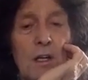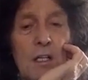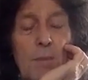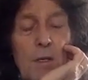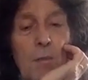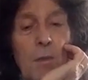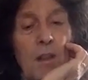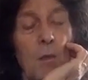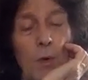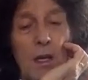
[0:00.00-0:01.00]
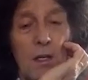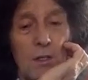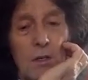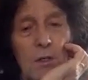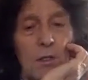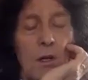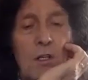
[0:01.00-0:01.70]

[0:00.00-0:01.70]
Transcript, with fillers: it's possibly that we could do it.